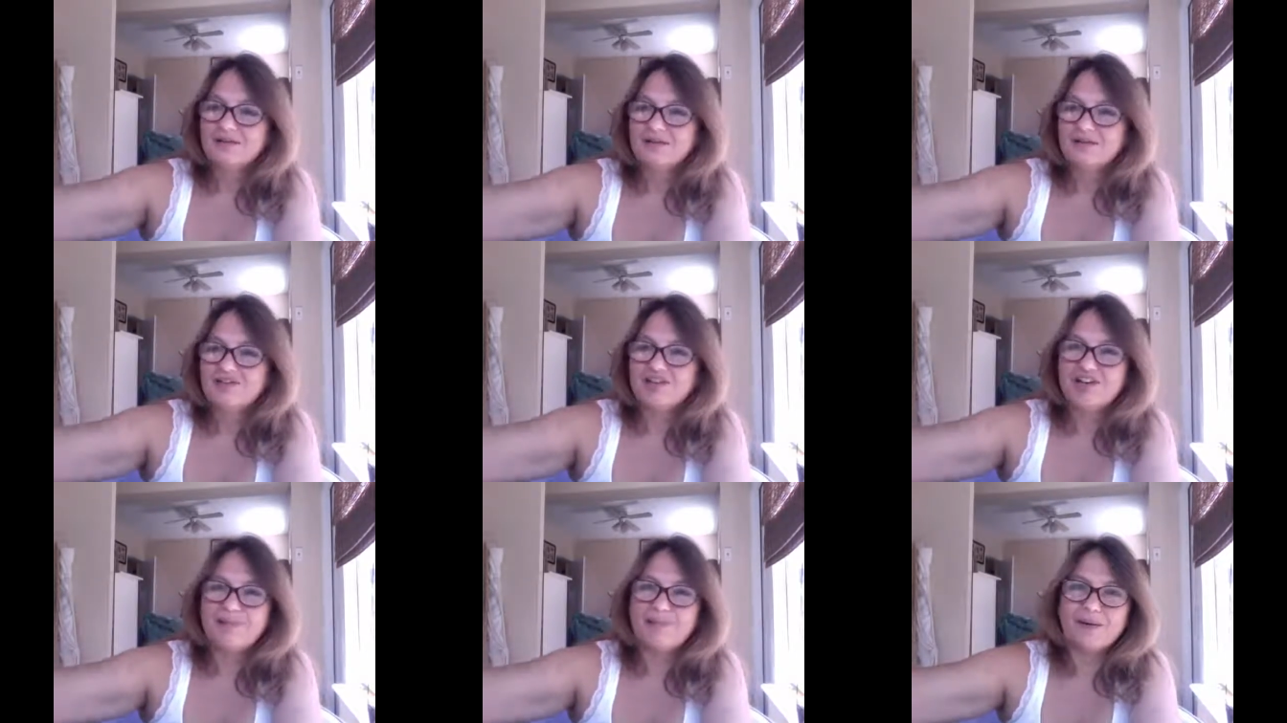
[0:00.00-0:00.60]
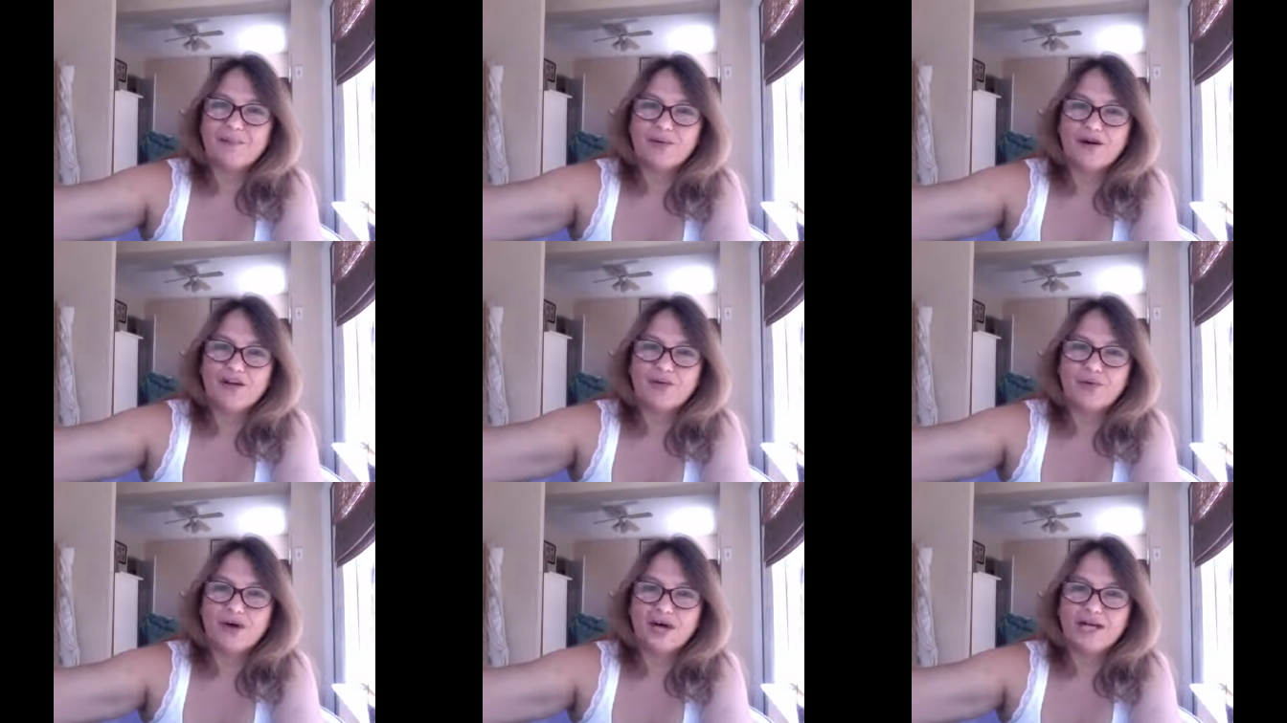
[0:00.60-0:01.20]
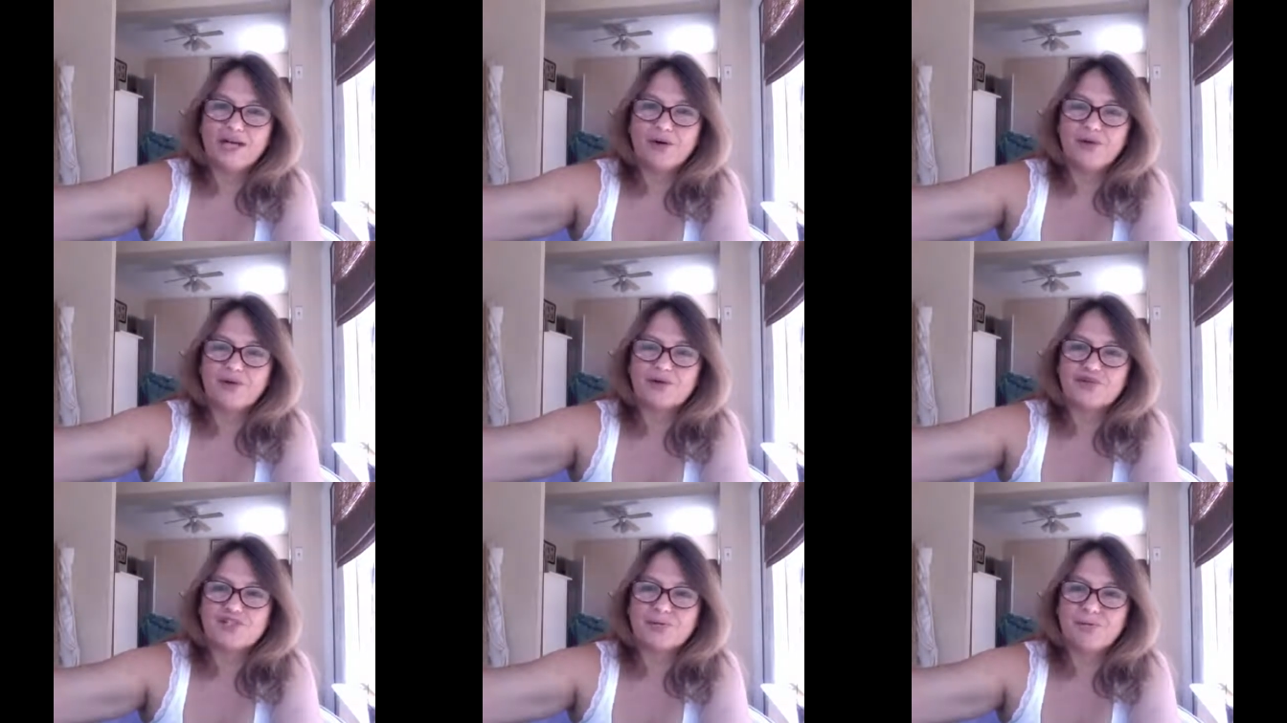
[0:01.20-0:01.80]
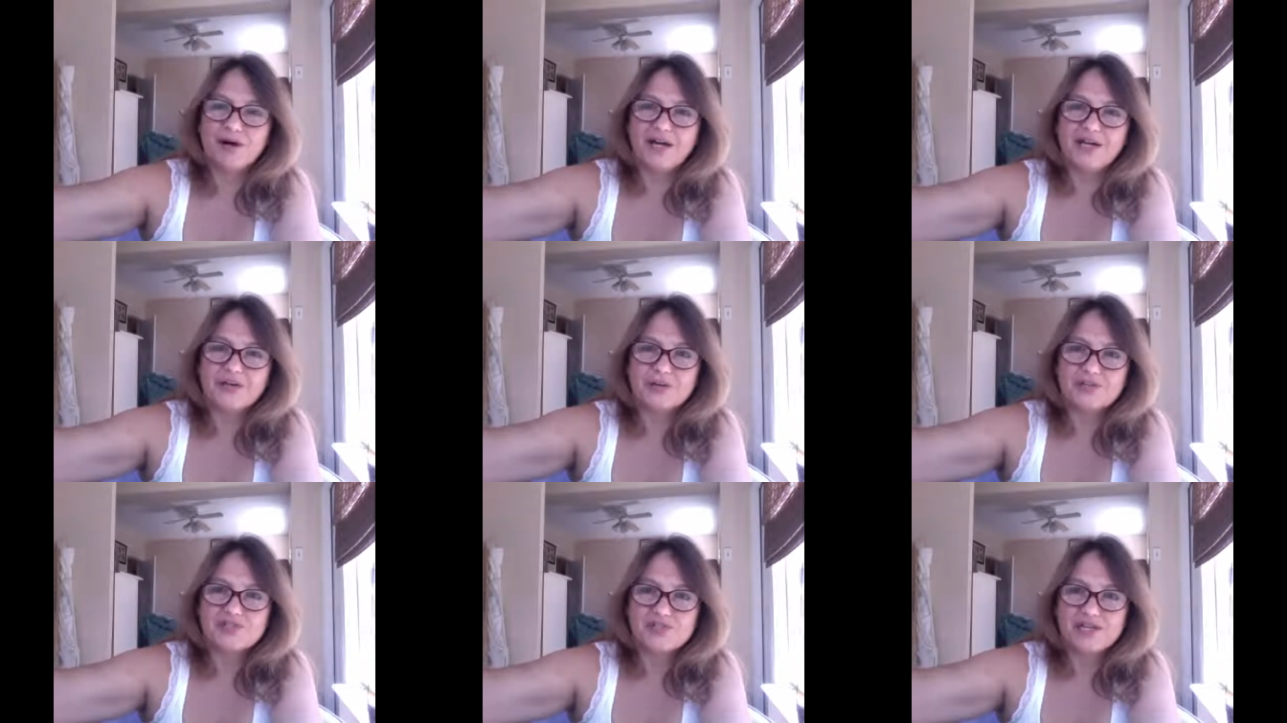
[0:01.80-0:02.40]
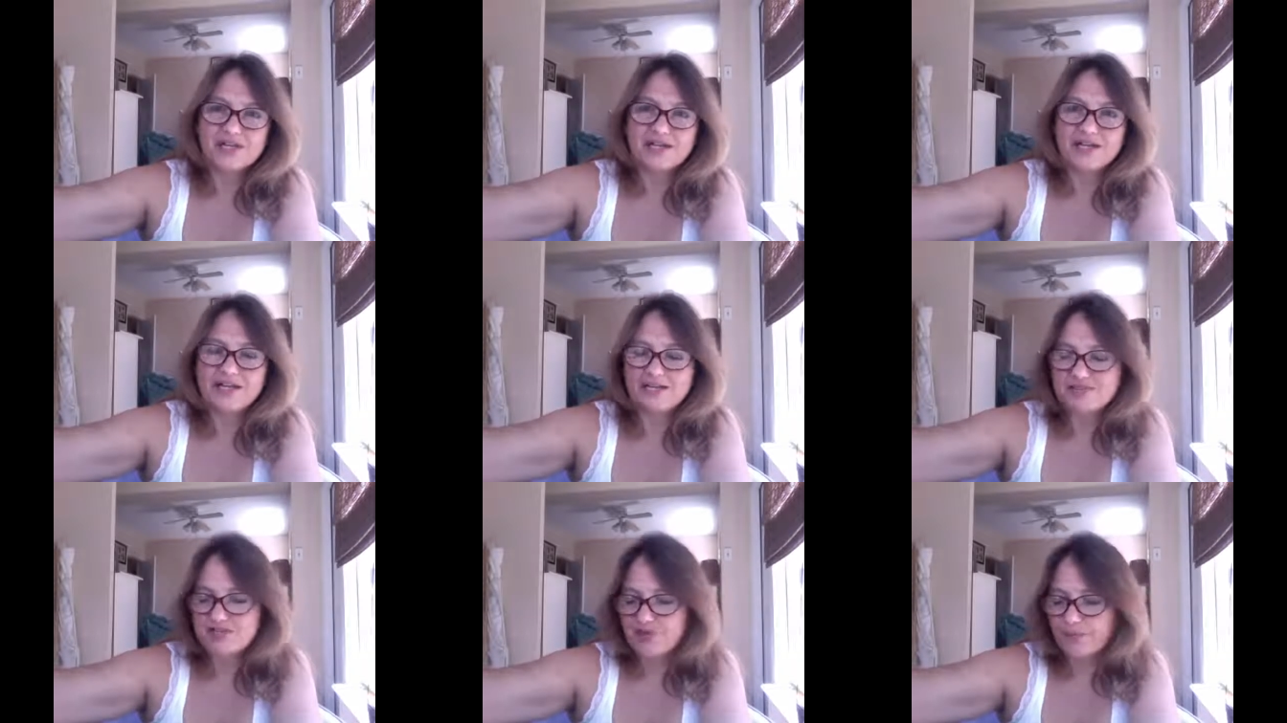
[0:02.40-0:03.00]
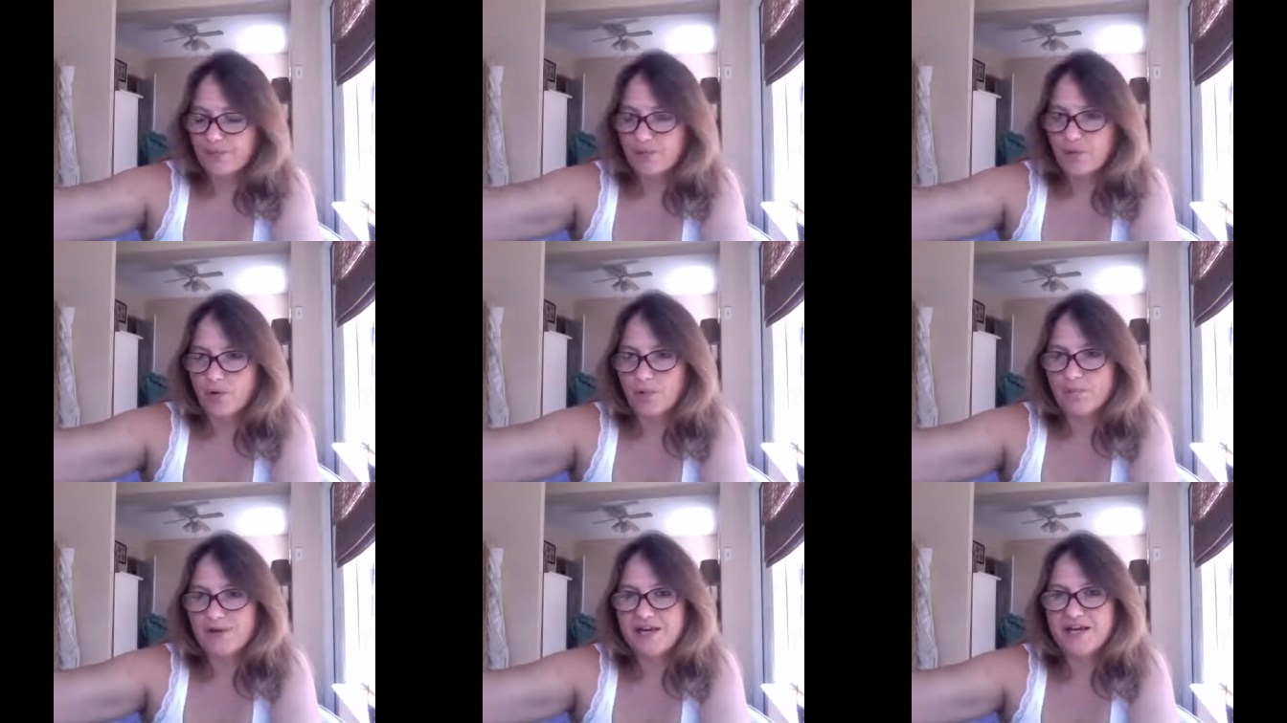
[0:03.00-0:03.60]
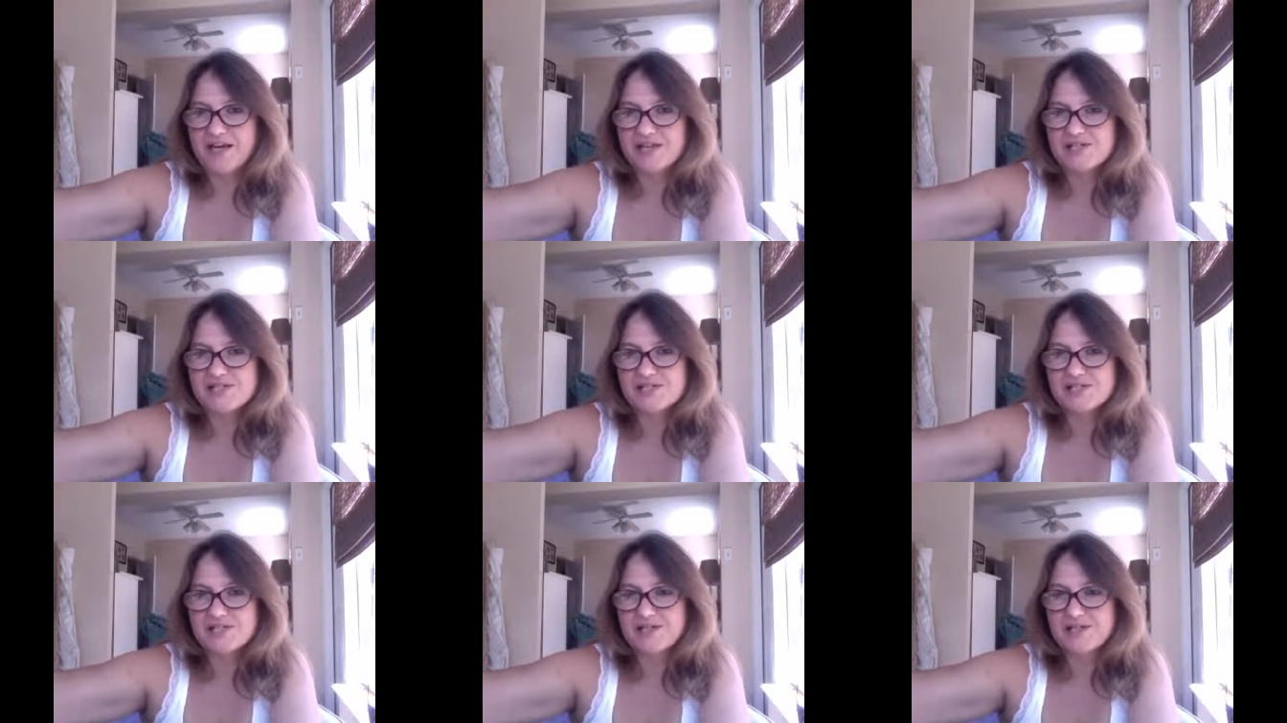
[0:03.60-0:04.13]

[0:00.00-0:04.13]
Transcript: Take my bike ride over to Michael's and I'm gonna get some more paint.